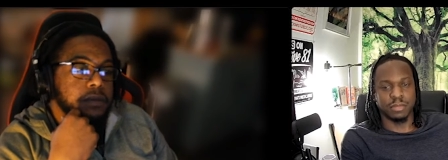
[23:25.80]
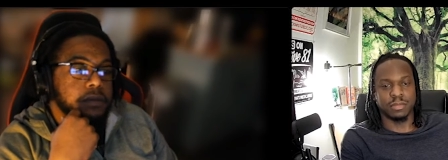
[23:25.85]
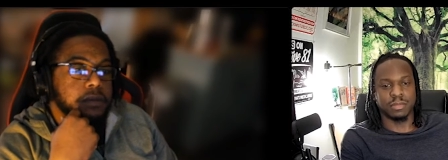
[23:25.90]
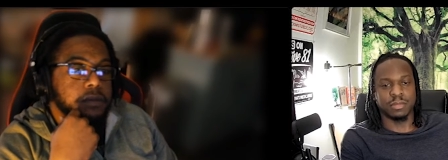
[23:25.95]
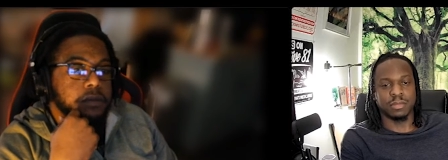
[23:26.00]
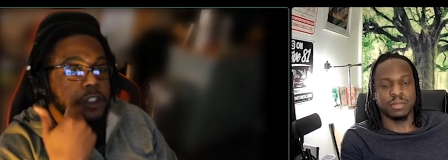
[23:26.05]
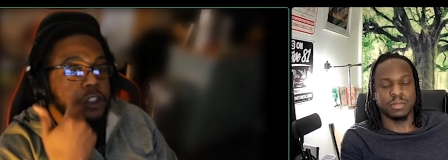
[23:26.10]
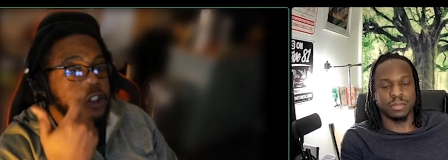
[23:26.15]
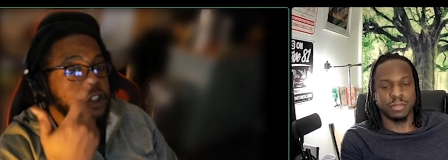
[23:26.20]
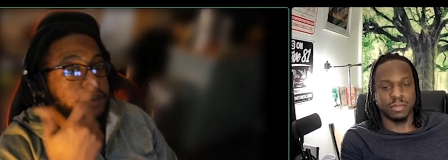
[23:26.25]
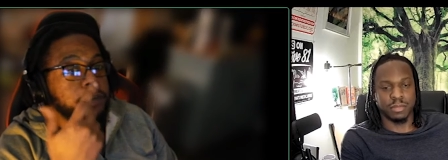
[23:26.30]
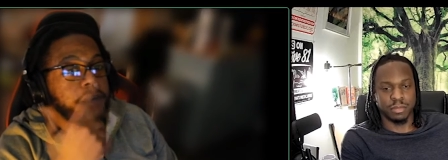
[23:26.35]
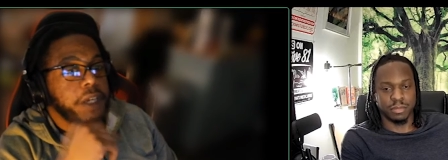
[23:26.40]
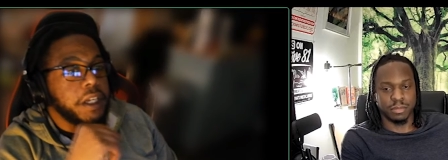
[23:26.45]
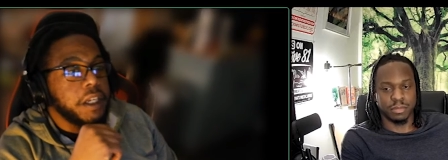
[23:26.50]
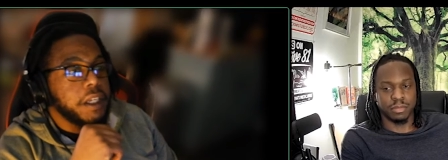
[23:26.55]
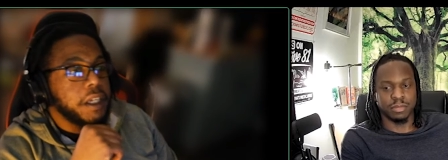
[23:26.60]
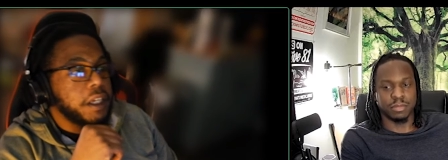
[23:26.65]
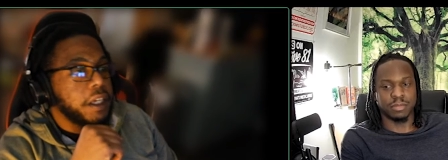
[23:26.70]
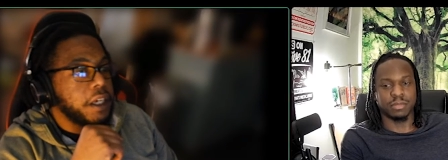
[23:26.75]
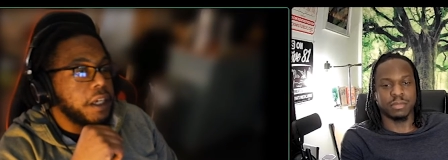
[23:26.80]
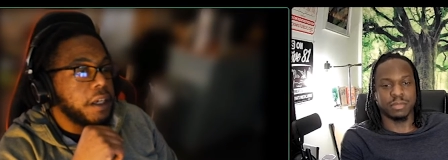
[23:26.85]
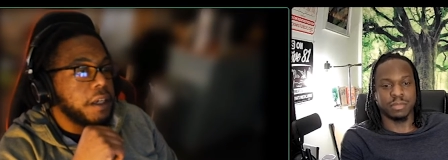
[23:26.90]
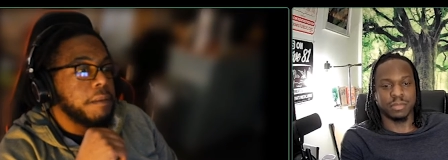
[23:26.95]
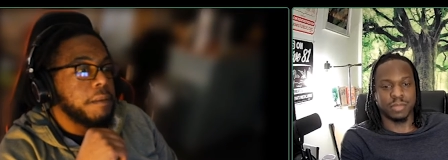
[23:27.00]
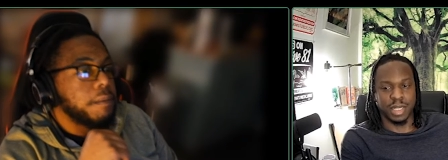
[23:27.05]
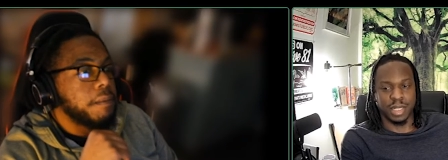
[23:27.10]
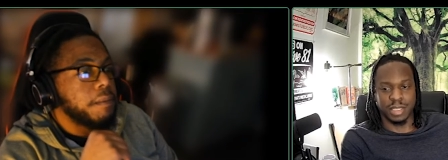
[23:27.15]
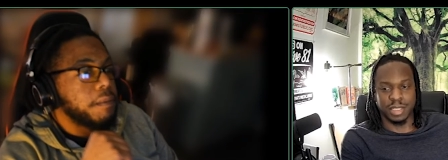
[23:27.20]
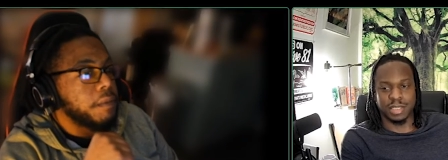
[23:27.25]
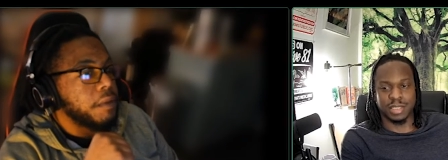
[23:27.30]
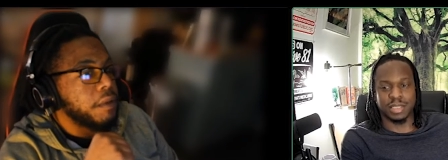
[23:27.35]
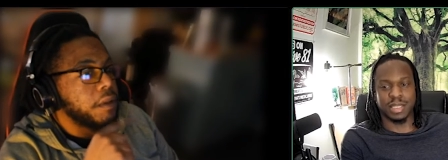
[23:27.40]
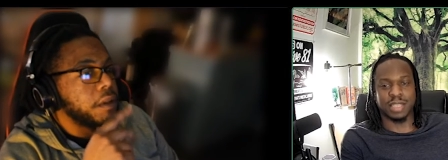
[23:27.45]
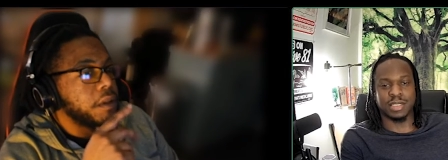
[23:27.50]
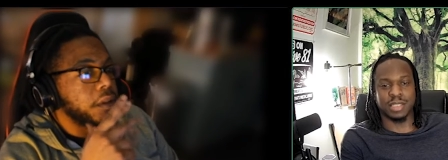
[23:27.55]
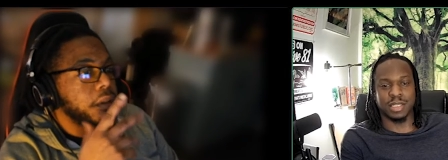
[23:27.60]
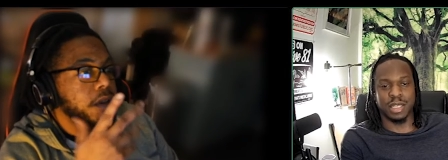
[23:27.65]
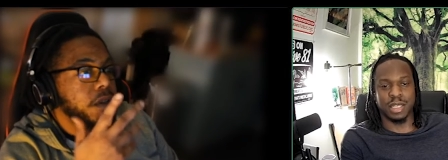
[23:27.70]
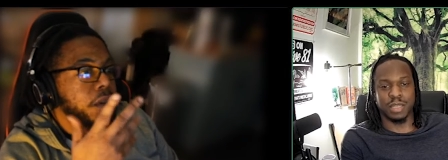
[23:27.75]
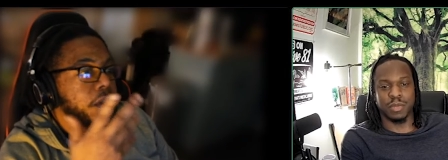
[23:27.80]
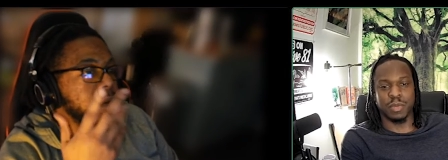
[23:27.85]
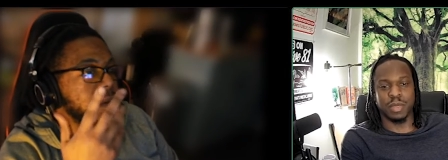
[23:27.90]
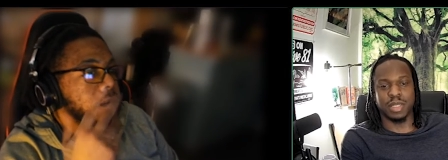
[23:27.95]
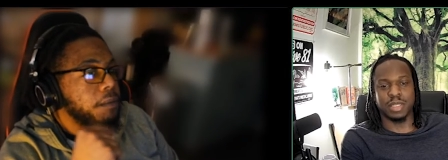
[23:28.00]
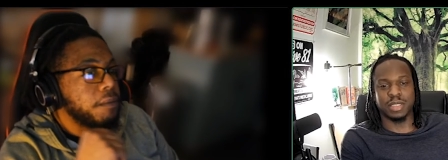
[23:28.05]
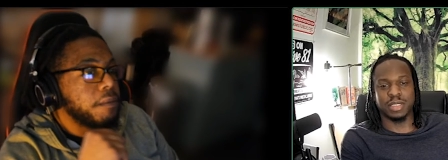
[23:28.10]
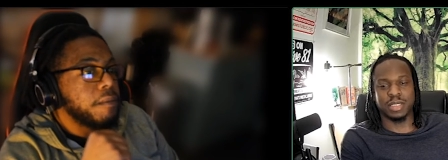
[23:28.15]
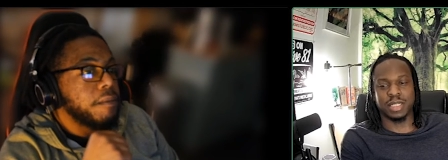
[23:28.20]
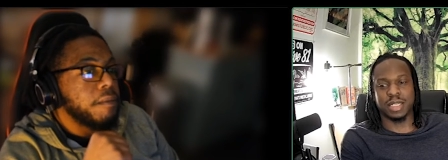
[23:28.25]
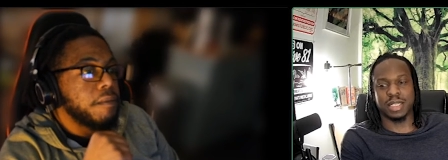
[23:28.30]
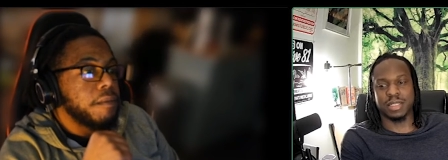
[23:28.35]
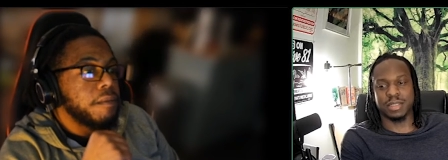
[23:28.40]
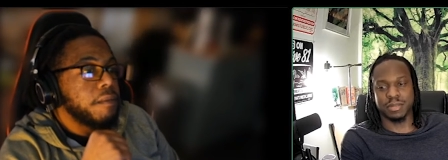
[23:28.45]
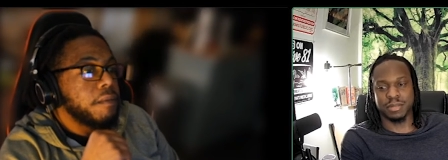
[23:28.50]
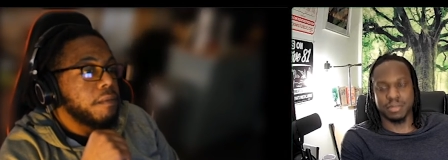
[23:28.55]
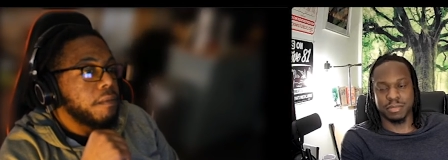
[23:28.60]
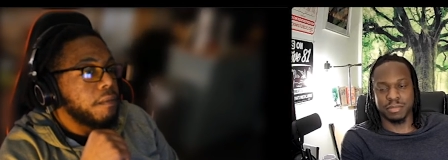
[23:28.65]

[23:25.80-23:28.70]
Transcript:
Speaker 1: Because you're playing the
Speaker 2: game. That's another way to look at it.